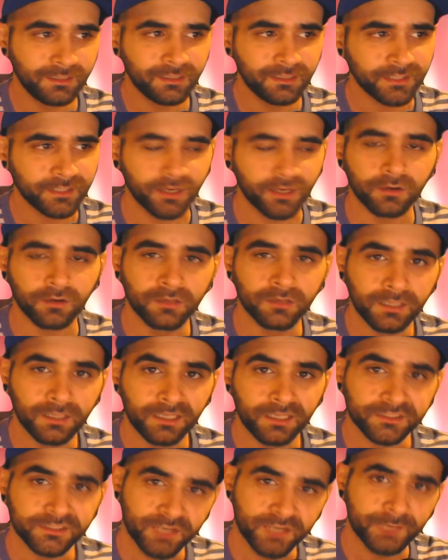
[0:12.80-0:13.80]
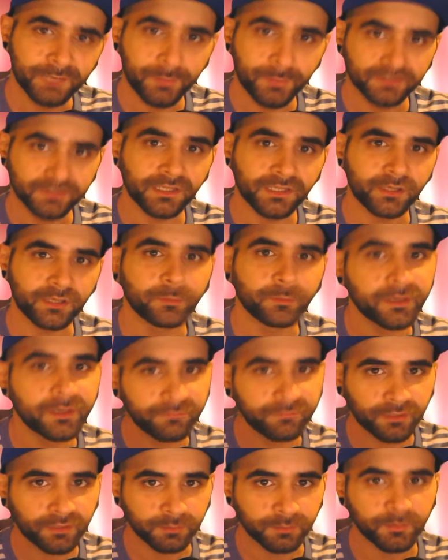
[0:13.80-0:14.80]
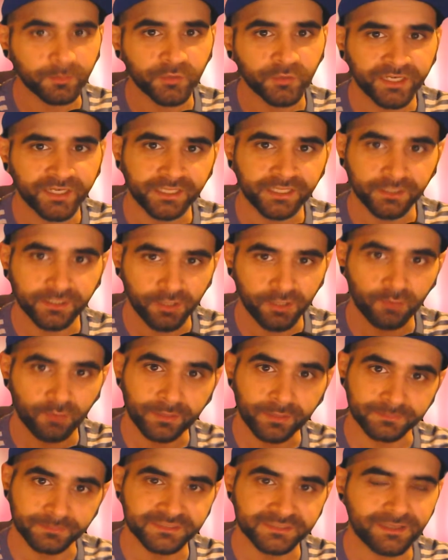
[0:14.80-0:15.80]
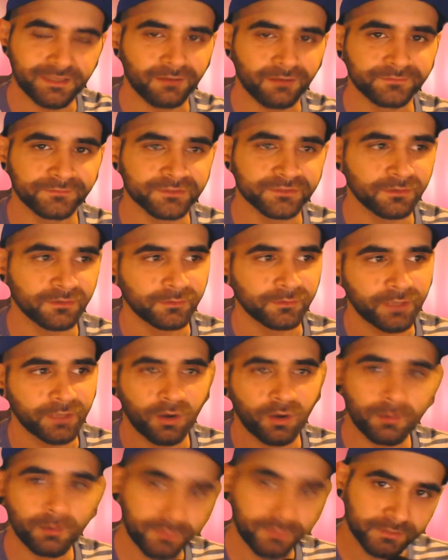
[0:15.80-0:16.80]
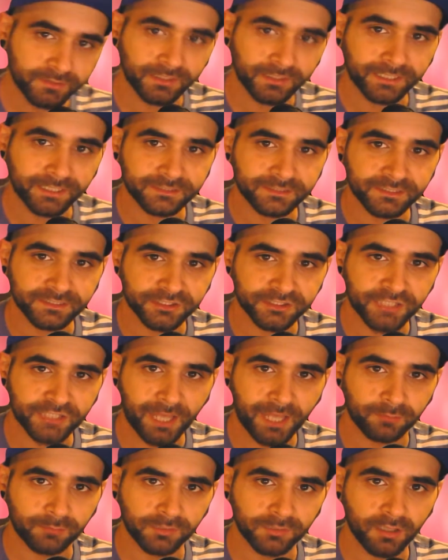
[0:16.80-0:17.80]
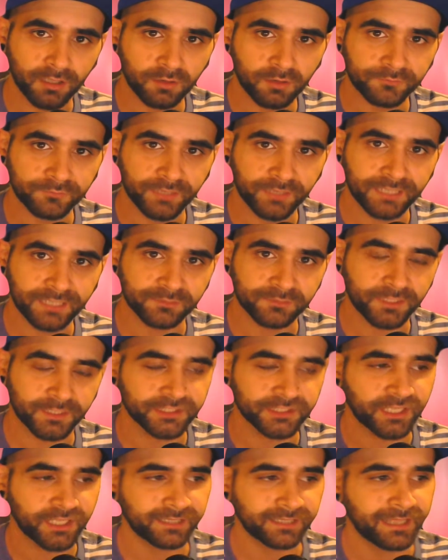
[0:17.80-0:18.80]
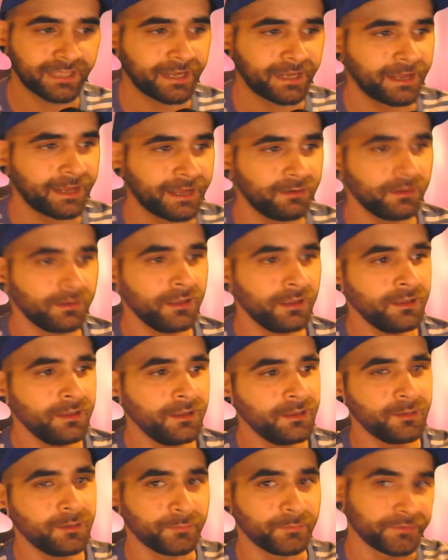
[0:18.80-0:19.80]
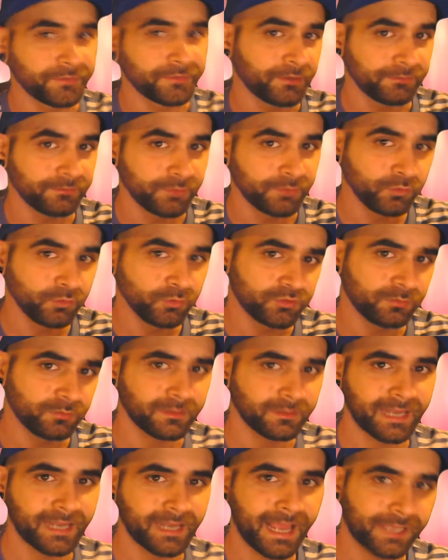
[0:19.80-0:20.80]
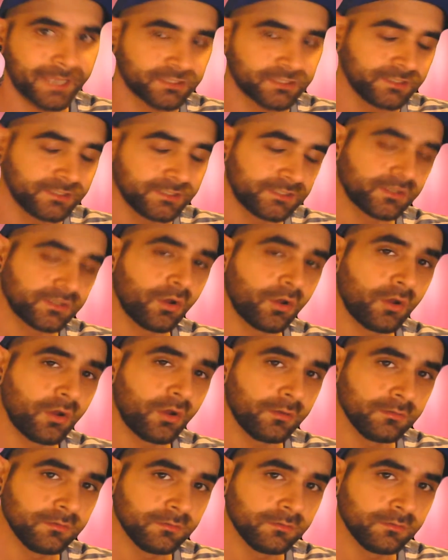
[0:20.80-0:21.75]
is trying to build a little bit of a community, himself. So, I'll put a link to his channel below if you guys want to check that out. But the YouTuber that I actually saw